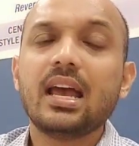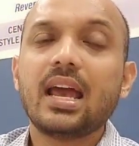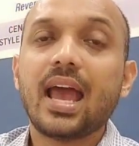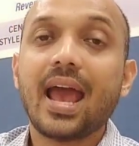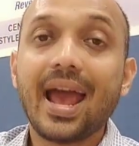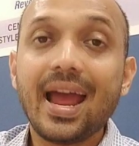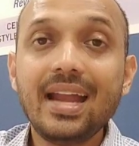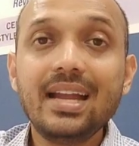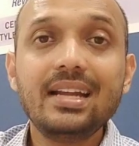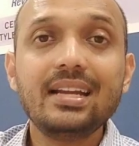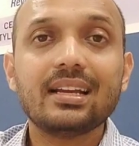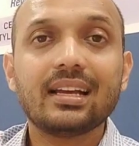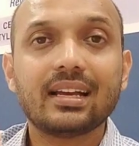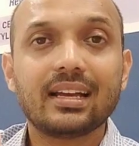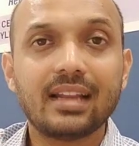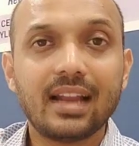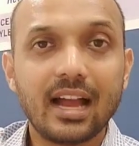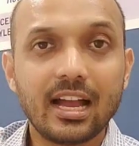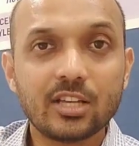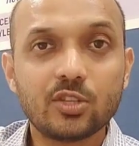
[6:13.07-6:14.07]
and
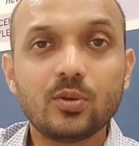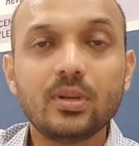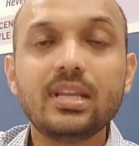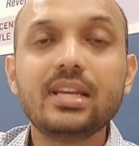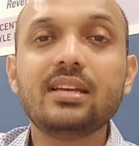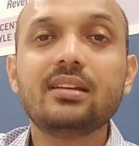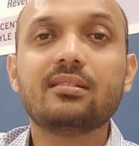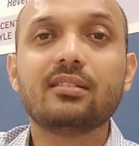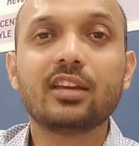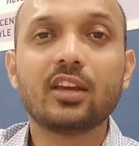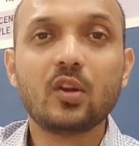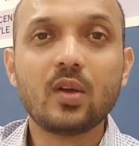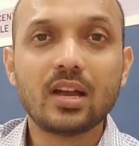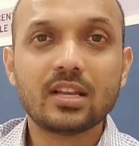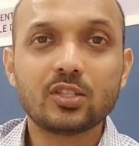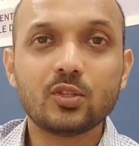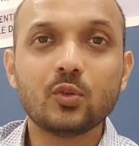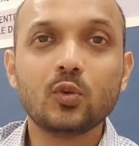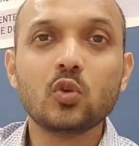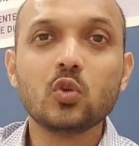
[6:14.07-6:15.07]
gradually,
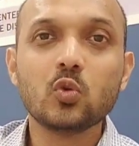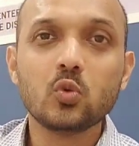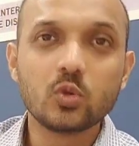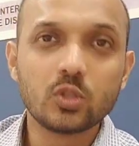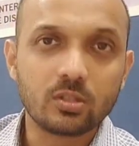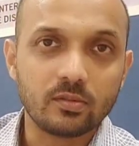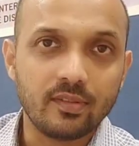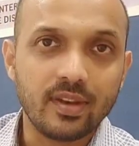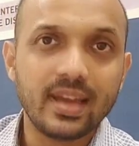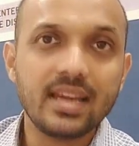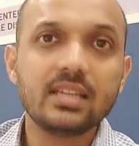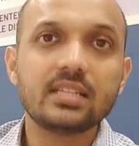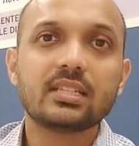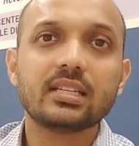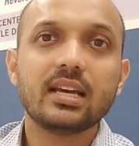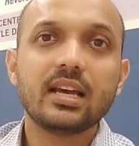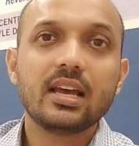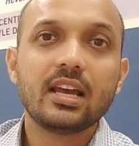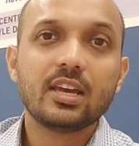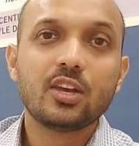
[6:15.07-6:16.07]
as you lose weight,
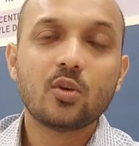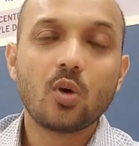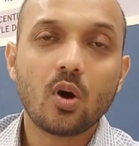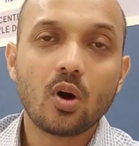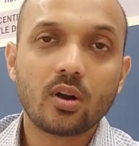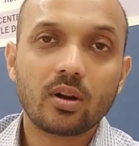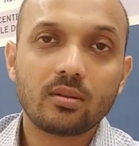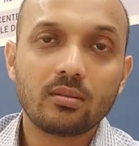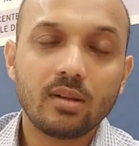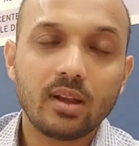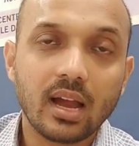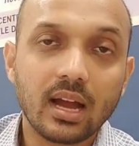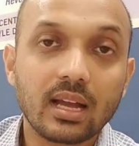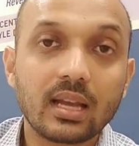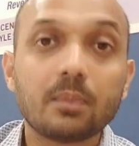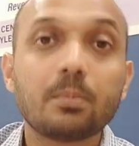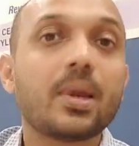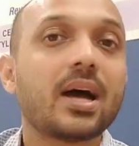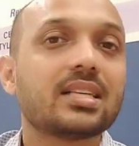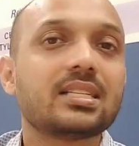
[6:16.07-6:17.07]
your lung
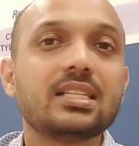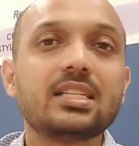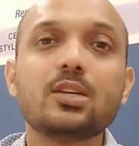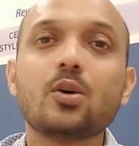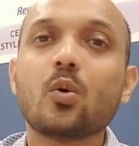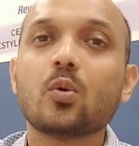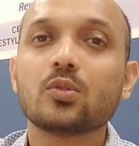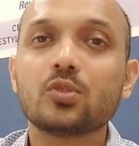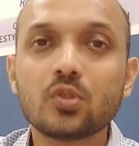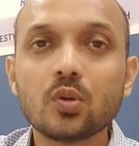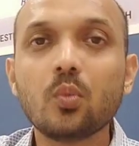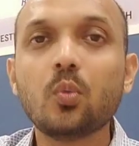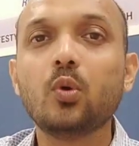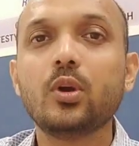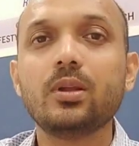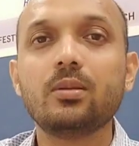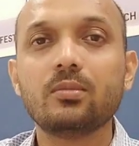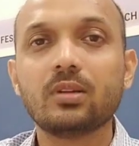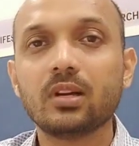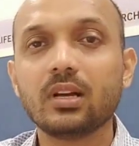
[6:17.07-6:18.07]
capacity also would
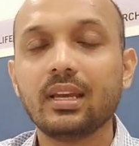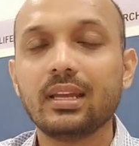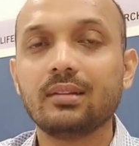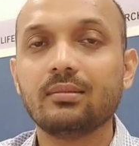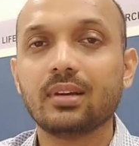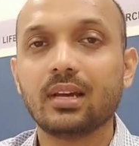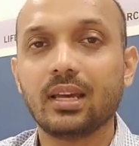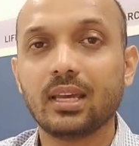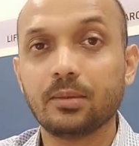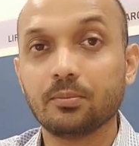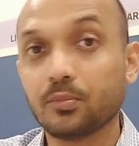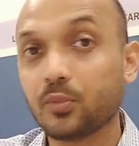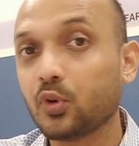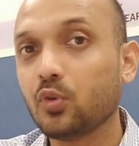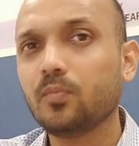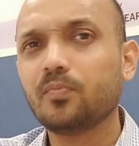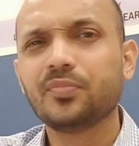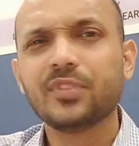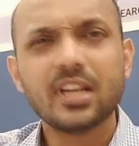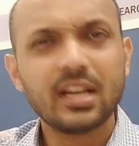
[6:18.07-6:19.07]

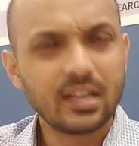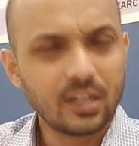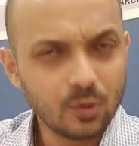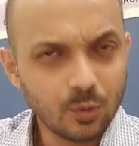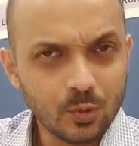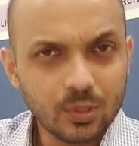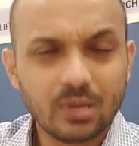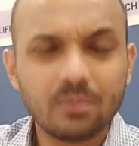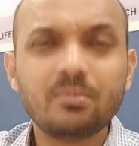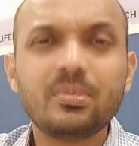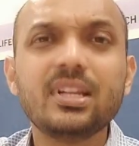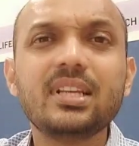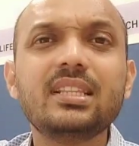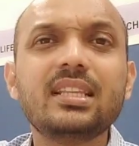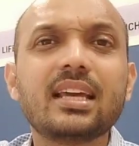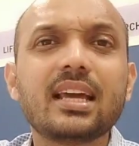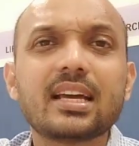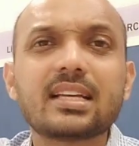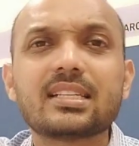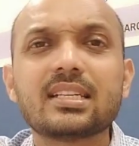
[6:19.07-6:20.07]
improve. Do some
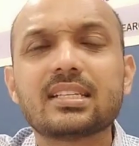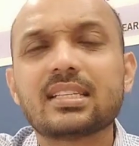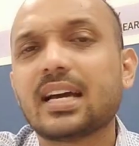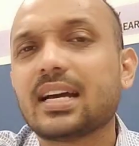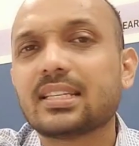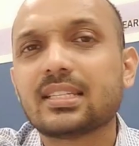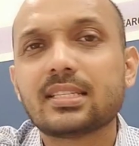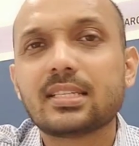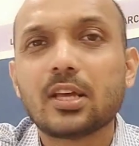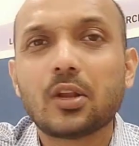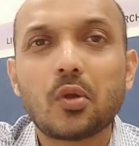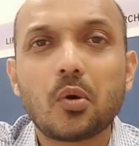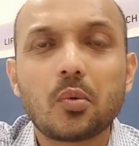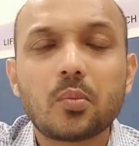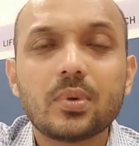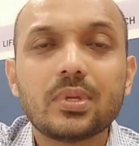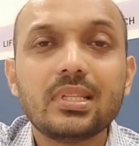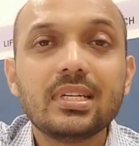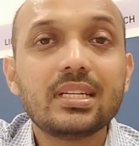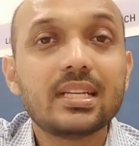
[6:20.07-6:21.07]
breathing exercises along
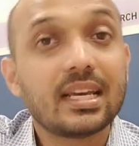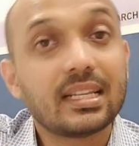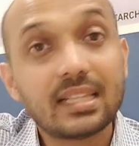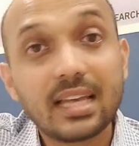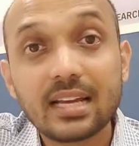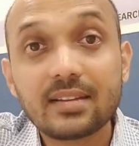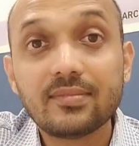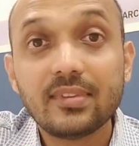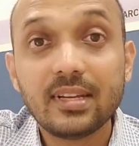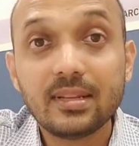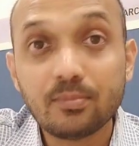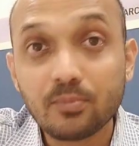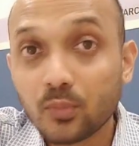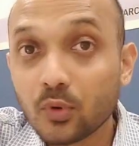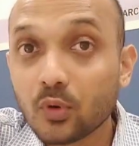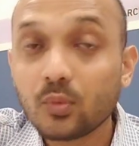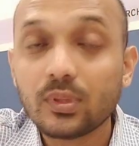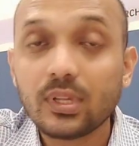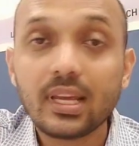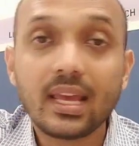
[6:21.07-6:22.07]
with it, and that will
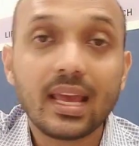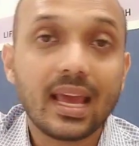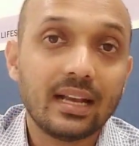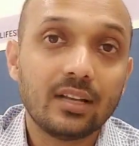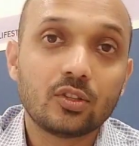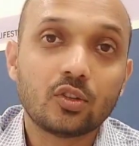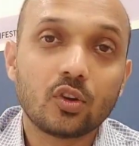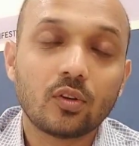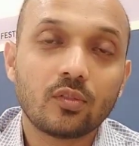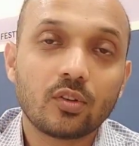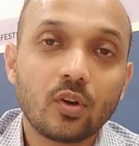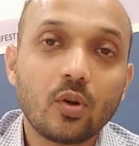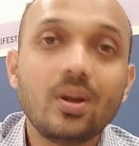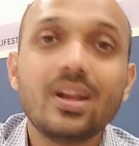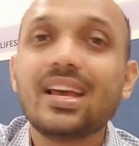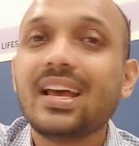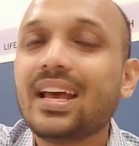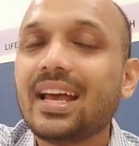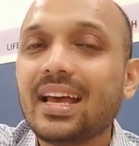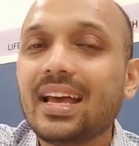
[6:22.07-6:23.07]
improve the health overall.
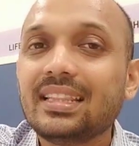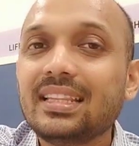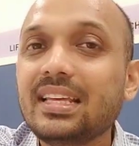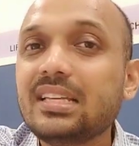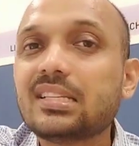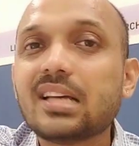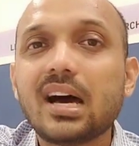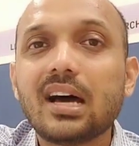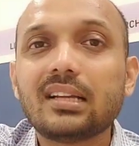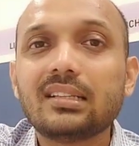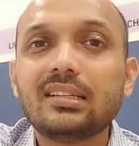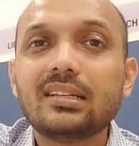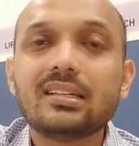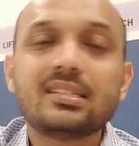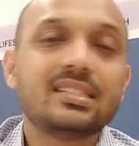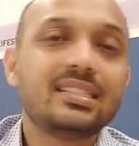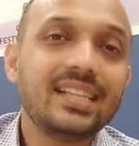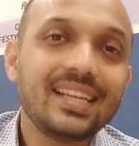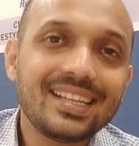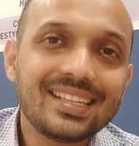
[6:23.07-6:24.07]
And these are
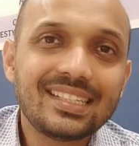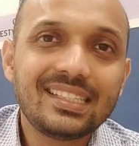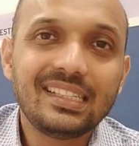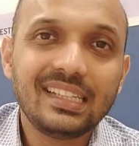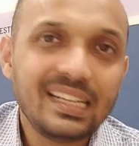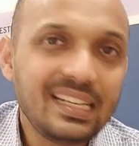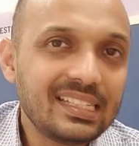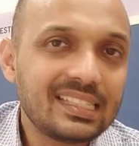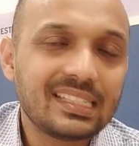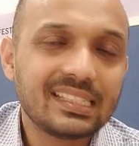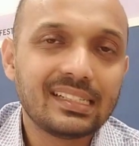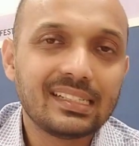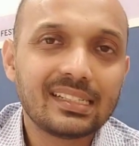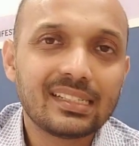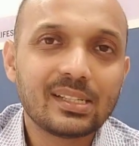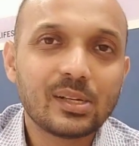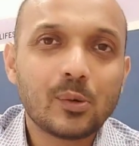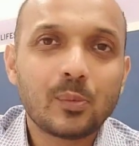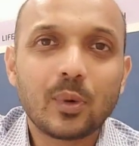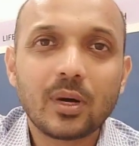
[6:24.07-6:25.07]
the 6
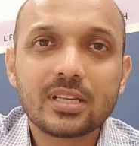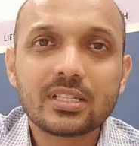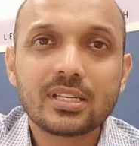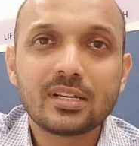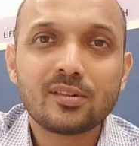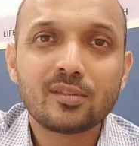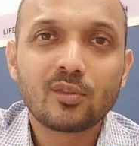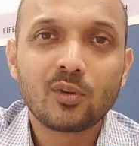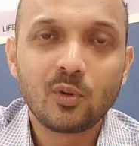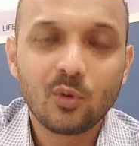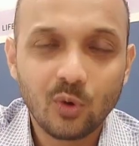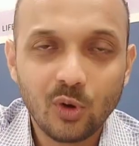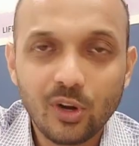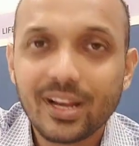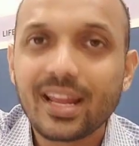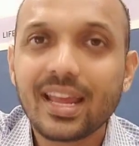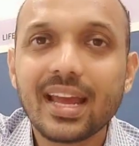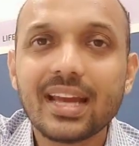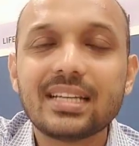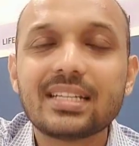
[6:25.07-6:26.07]
reasons a person could
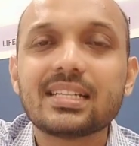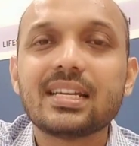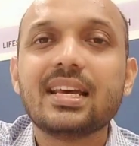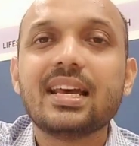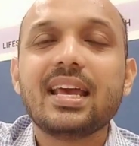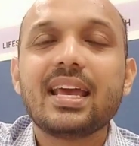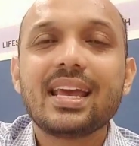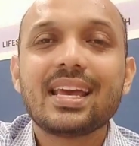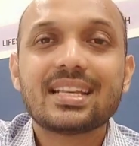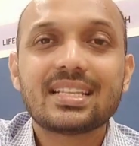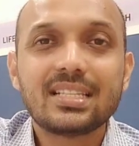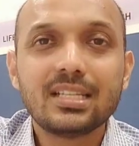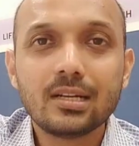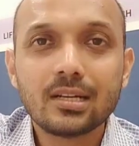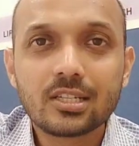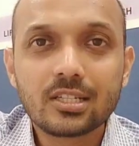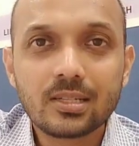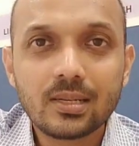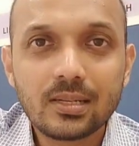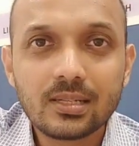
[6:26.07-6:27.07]
get
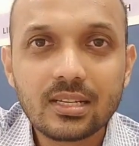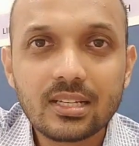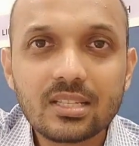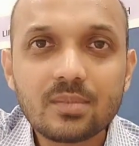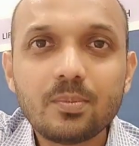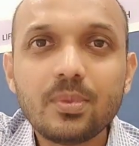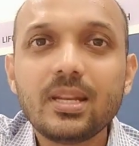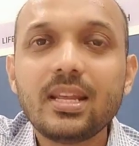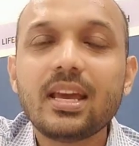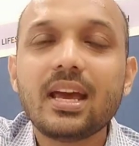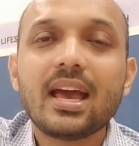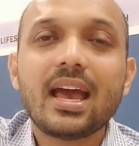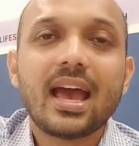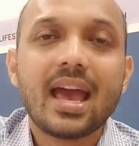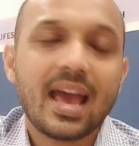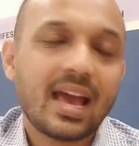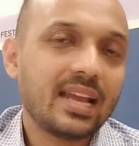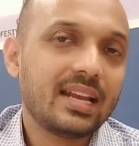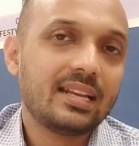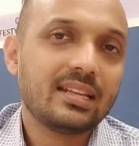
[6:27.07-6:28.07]
exertional dyspnea
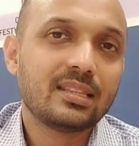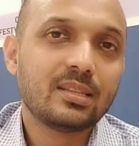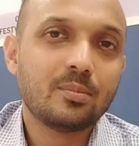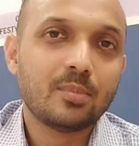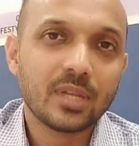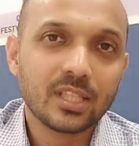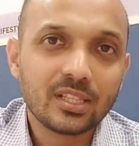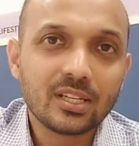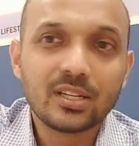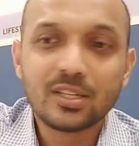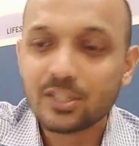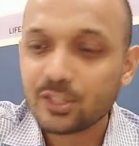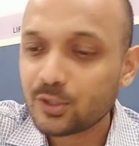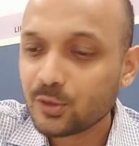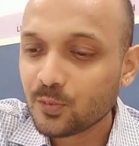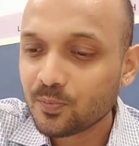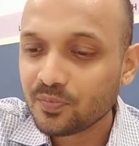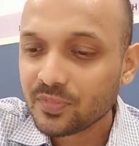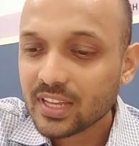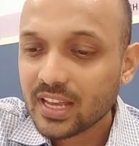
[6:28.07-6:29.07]
and the methods
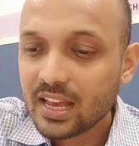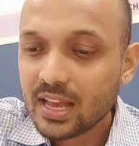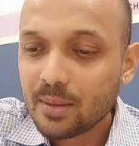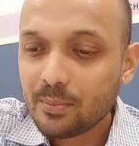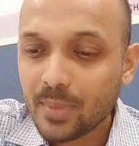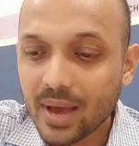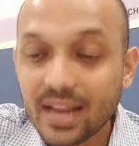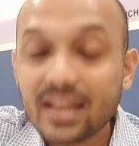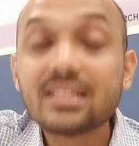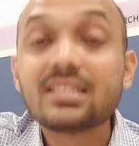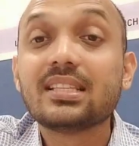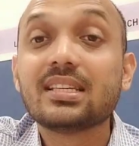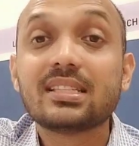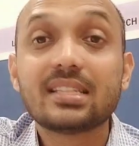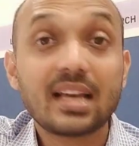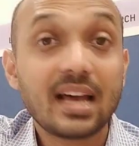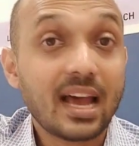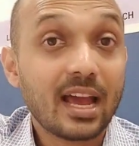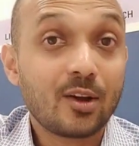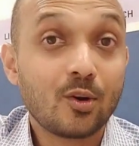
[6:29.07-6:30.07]
to manage this.
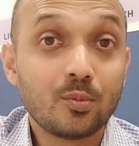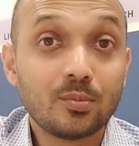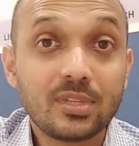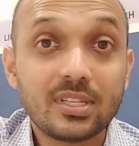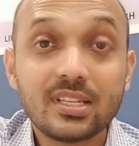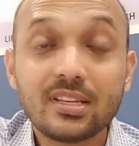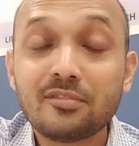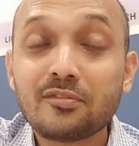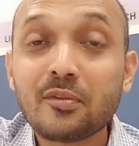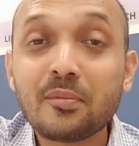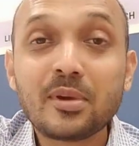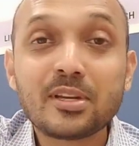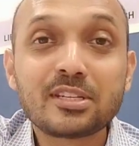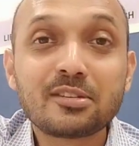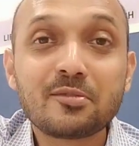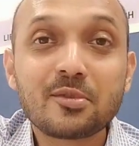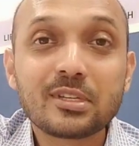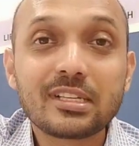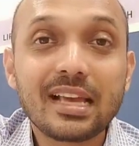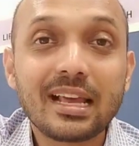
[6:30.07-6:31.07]
I hope this information
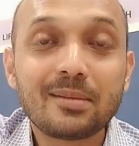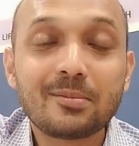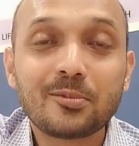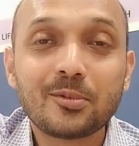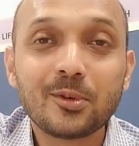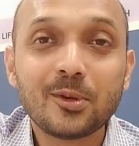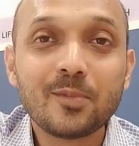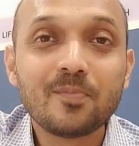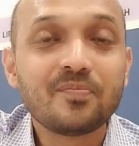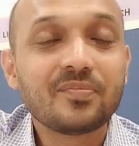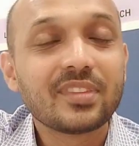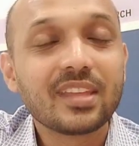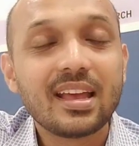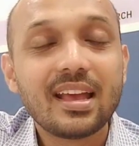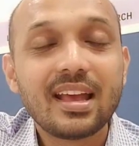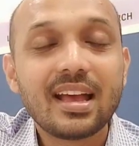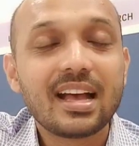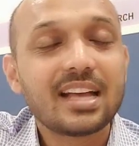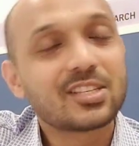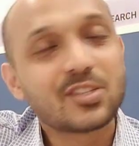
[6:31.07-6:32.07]
was helpful.
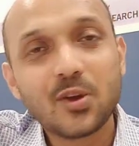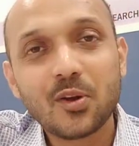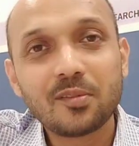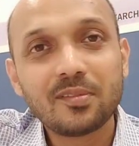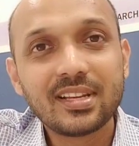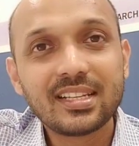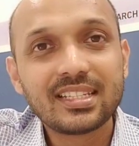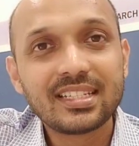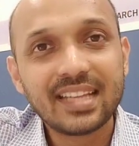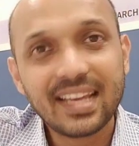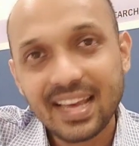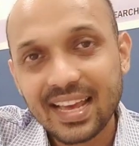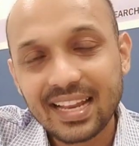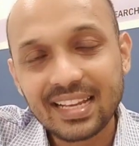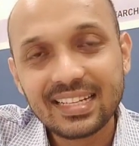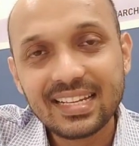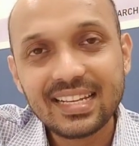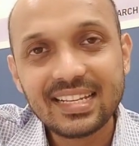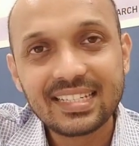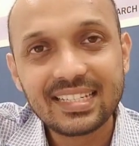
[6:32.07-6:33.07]
As always, stay
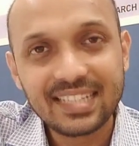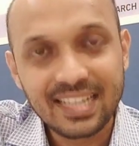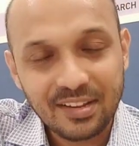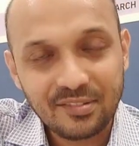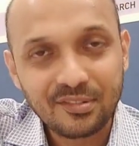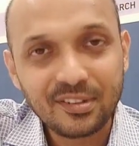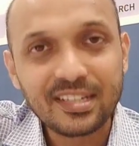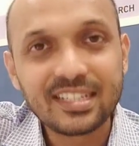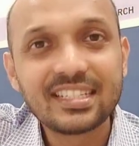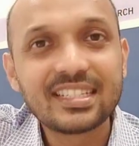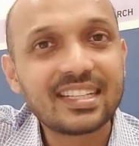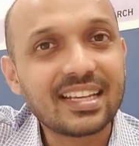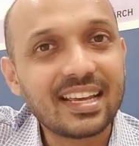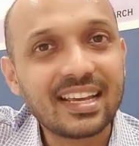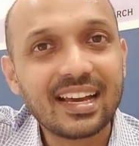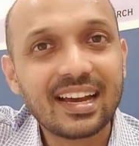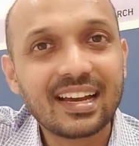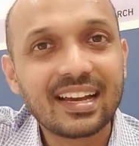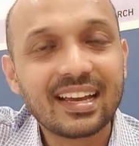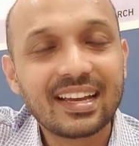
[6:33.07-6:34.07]
healthy, stay fit, stay
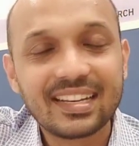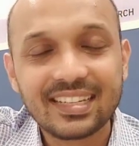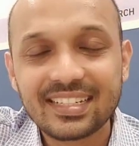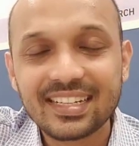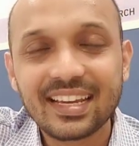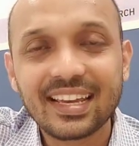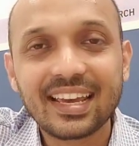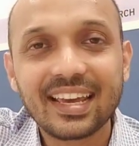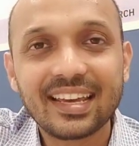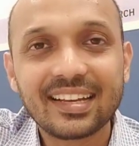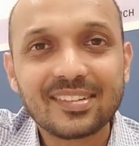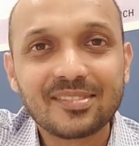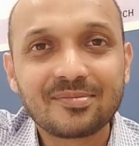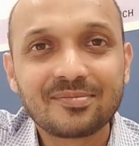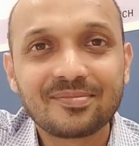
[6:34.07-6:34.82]
young, and take care.